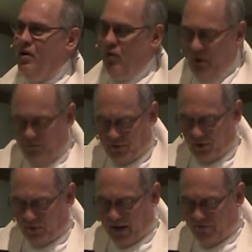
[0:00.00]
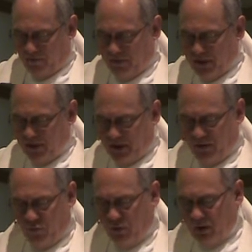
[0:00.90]
What if you don't have a mission in
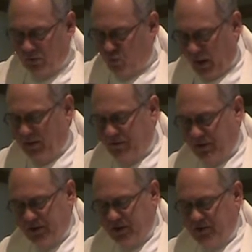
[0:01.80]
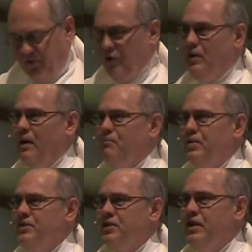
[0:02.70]
the world? What if you're just full up
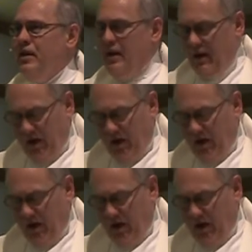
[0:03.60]
busy?